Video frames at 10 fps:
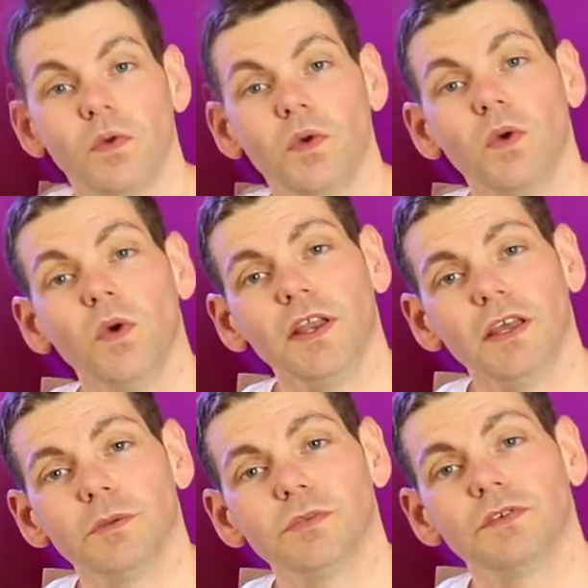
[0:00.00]
So when it
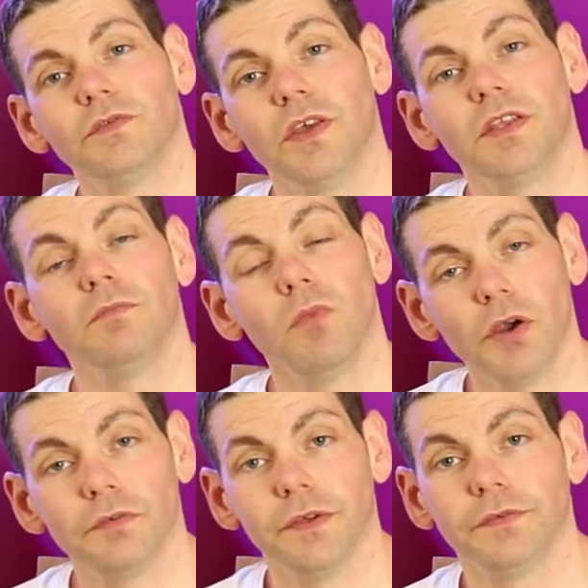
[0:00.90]
comes to feeding
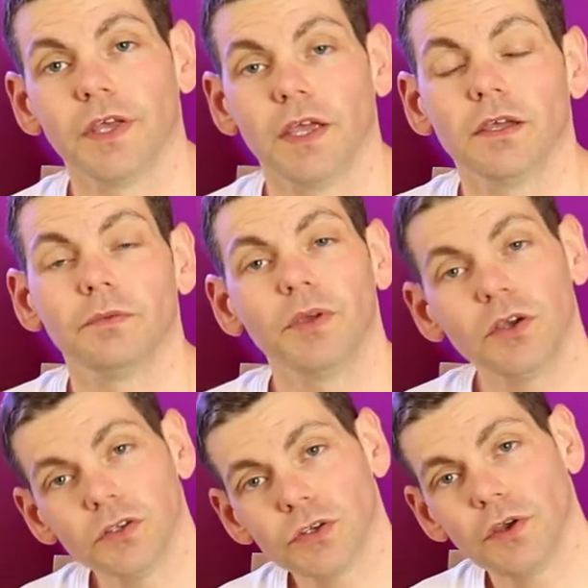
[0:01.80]
my reef tank,
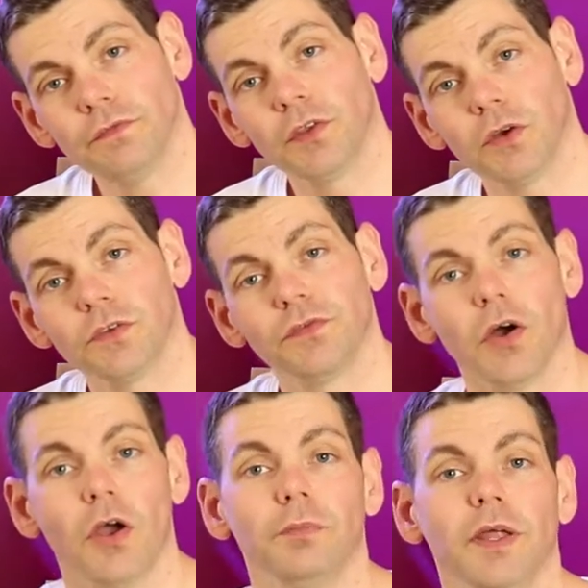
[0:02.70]
because I've dosed
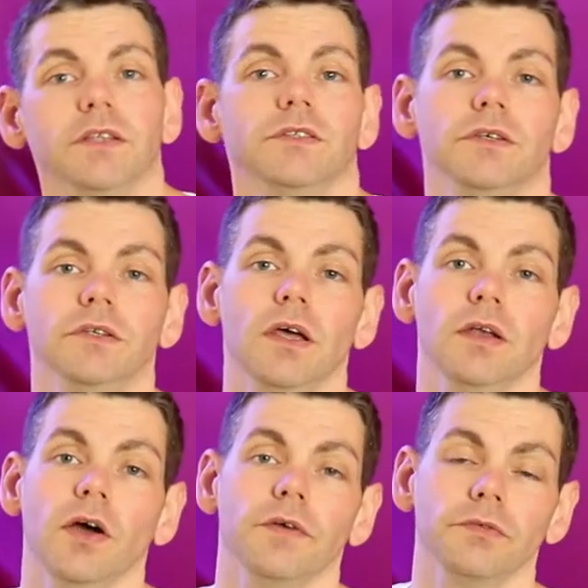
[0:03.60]
phytoplankton
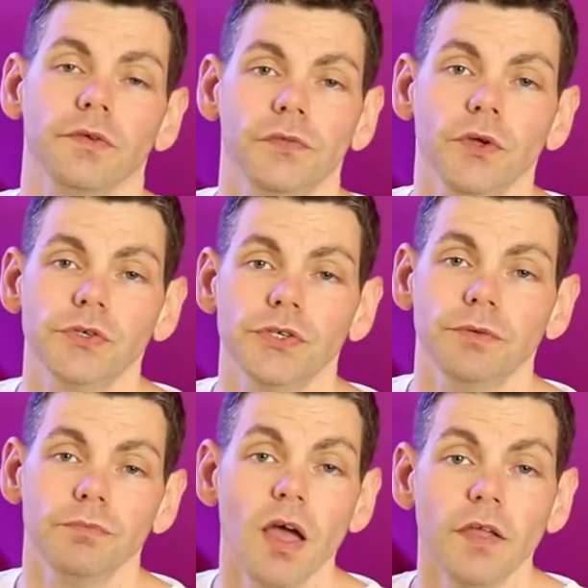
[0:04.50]
and I have a
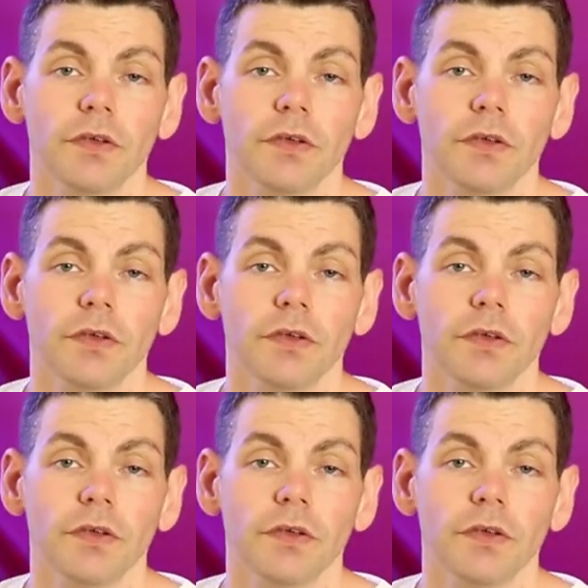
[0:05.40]
refugium,